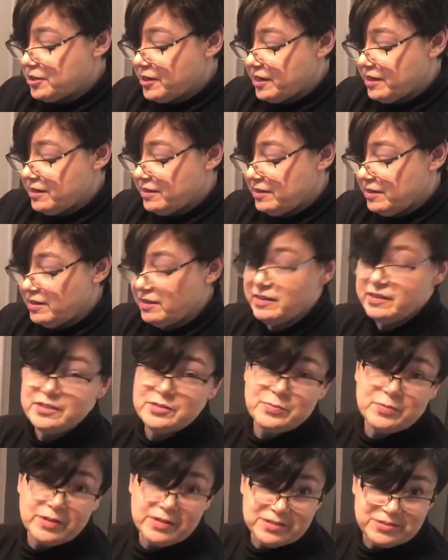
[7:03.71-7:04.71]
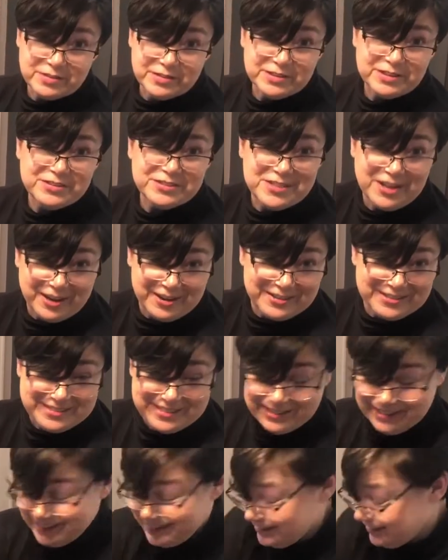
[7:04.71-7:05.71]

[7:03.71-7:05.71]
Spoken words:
chain in East Brunswick, New Jersey.